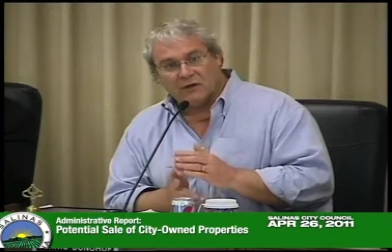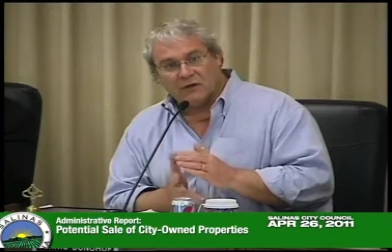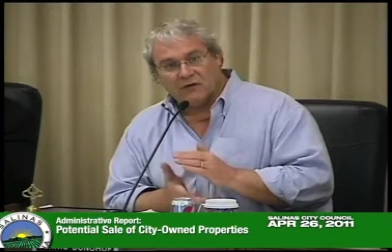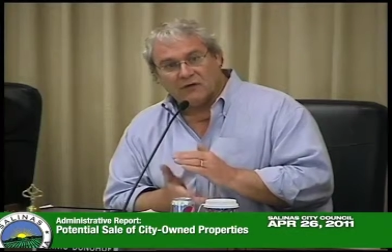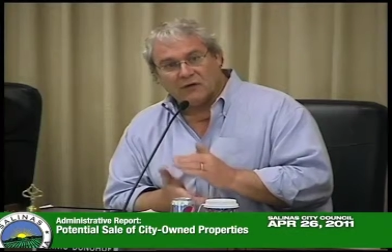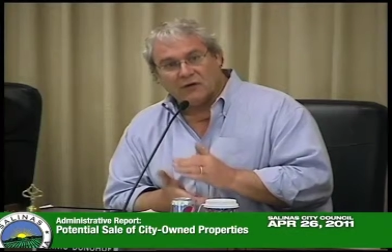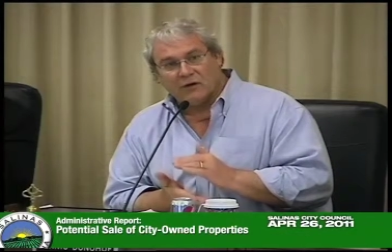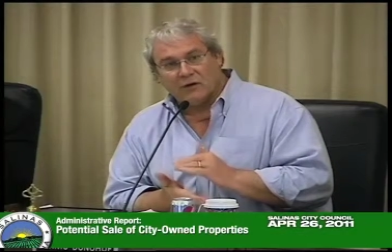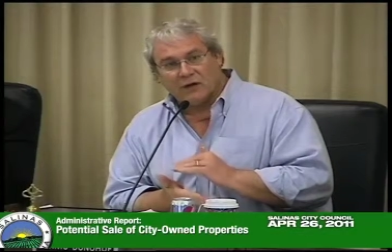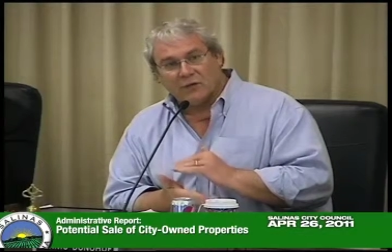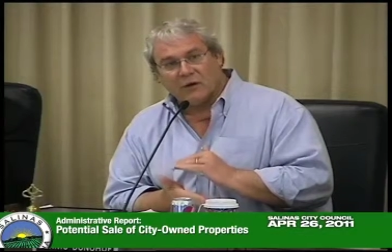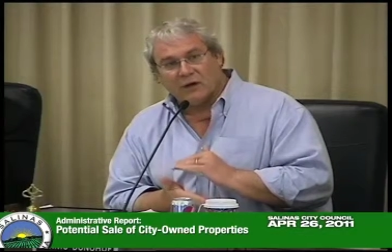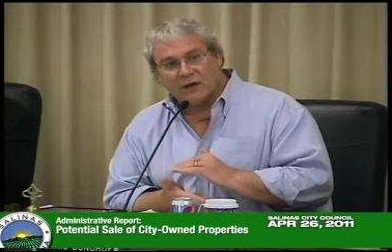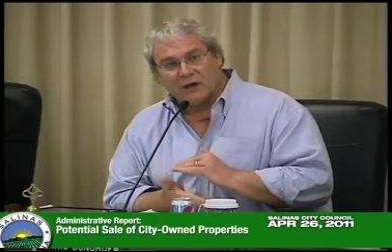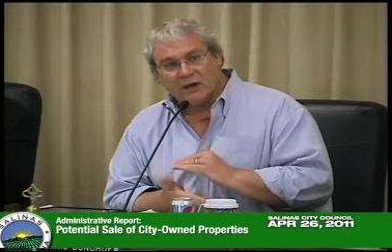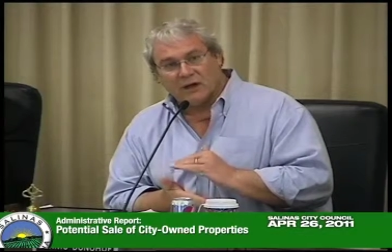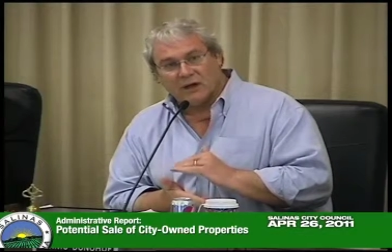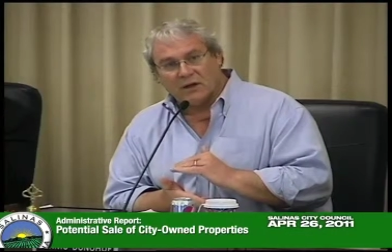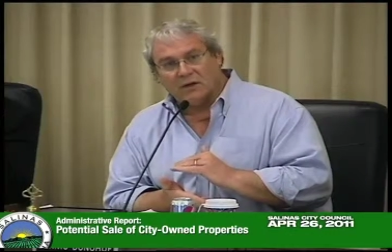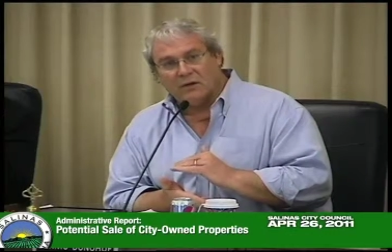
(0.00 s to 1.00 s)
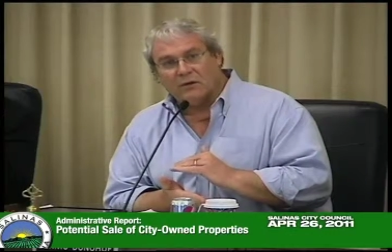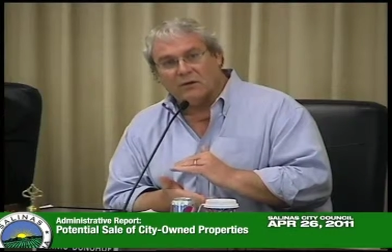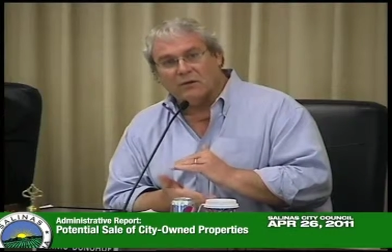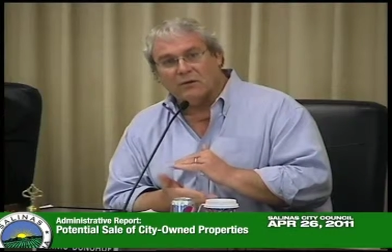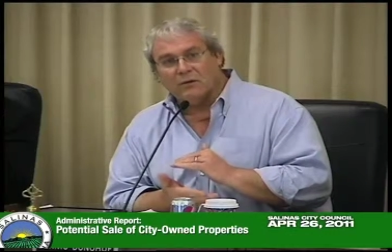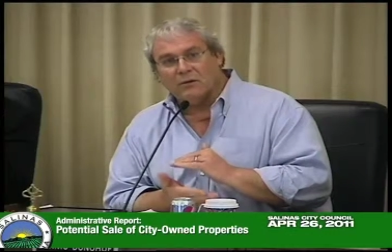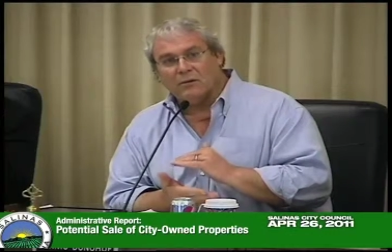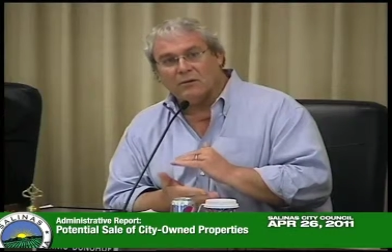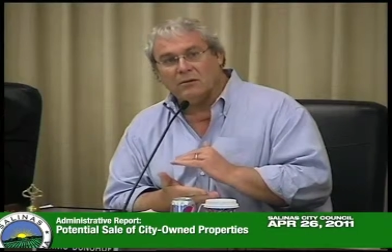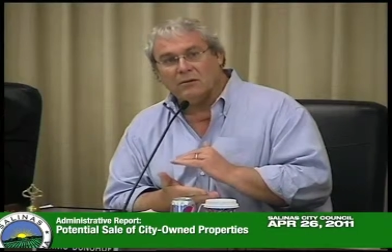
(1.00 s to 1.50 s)
certainly want to
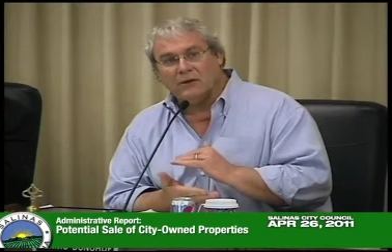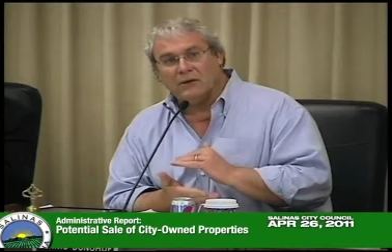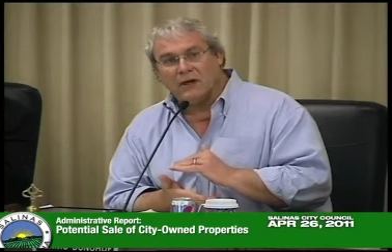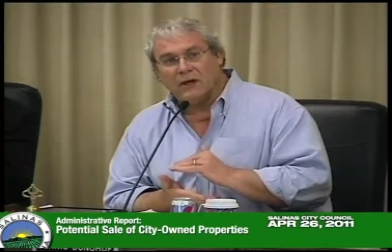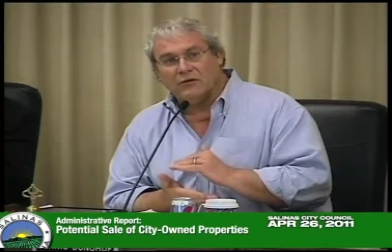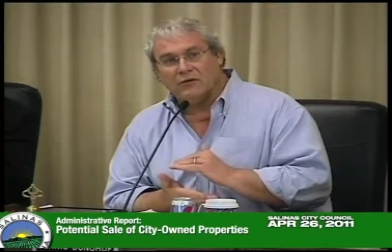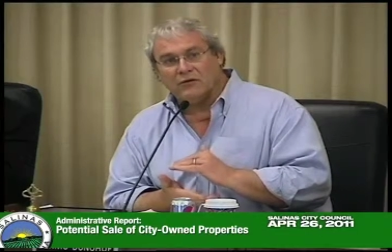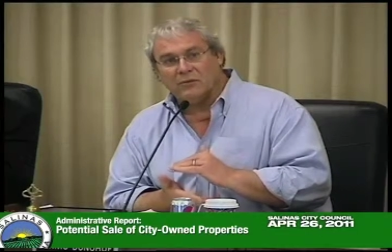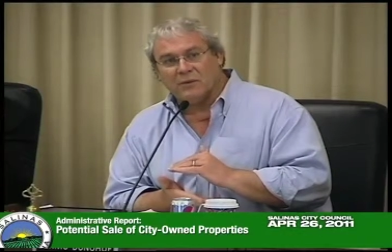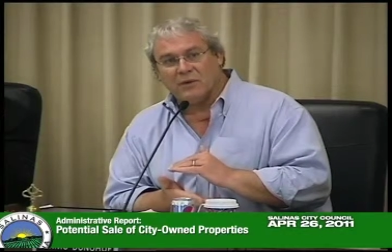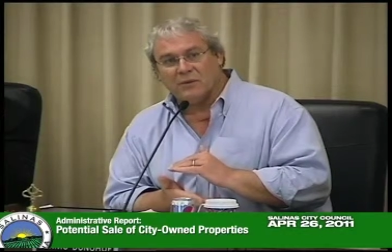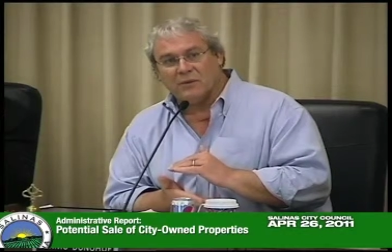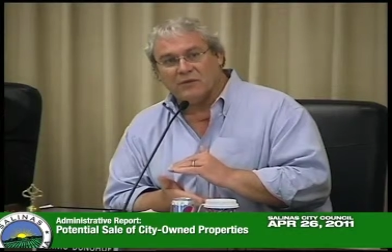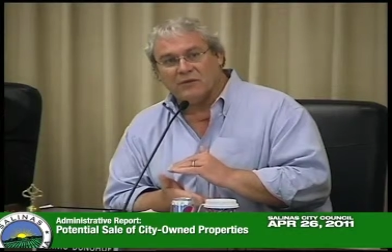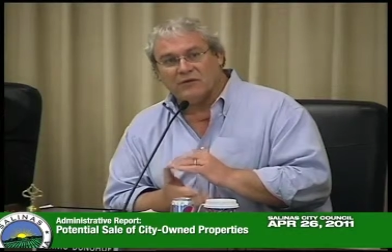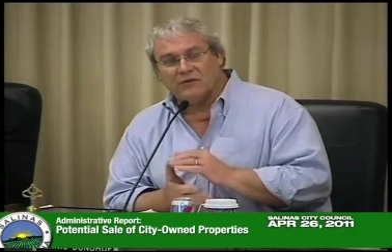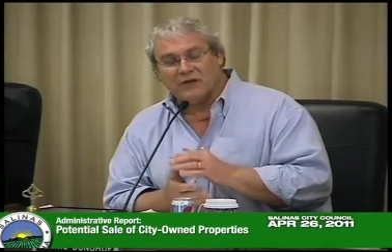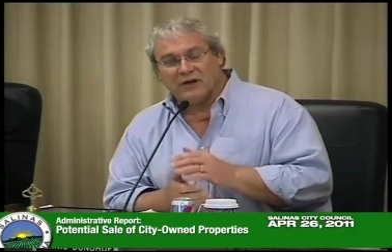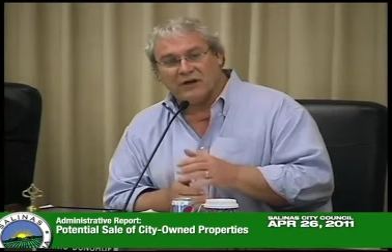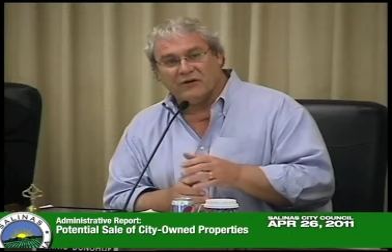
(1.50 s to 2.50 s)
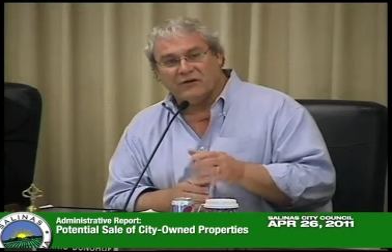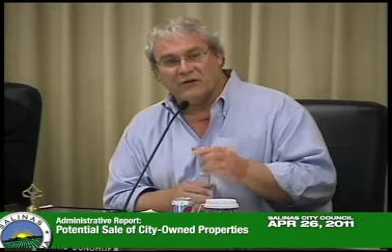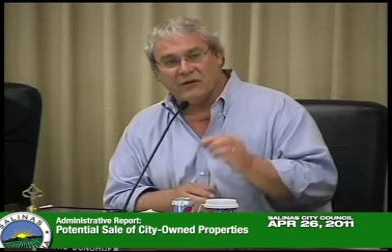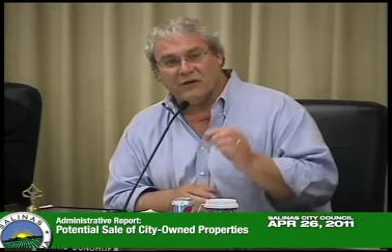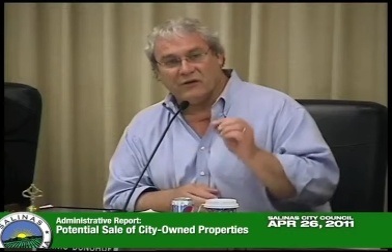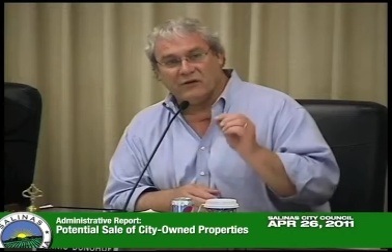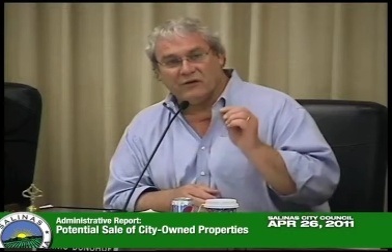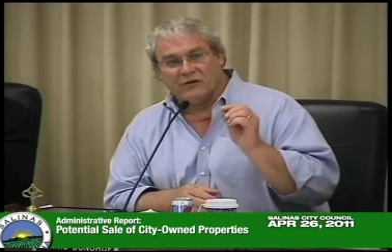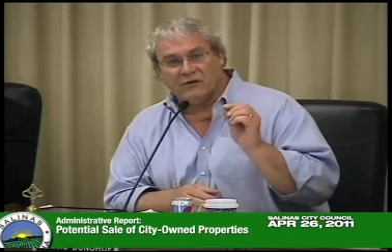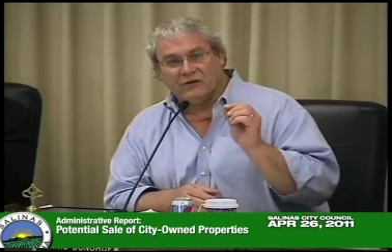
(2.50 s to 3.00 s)
echo Councilmember
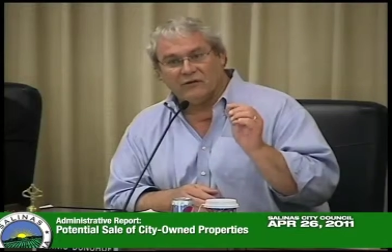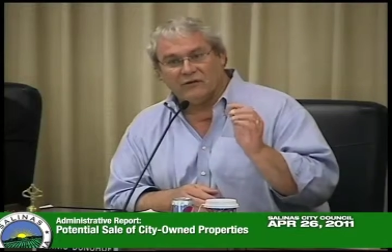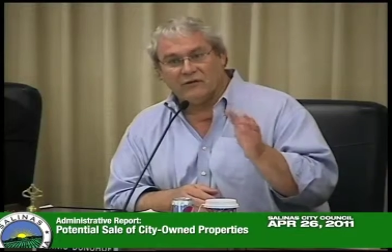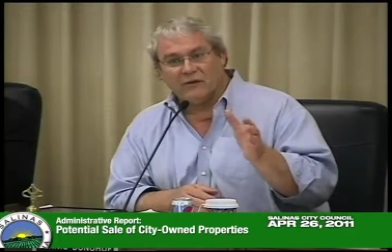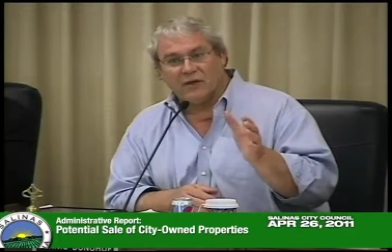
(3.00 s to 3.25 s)
Sanchez's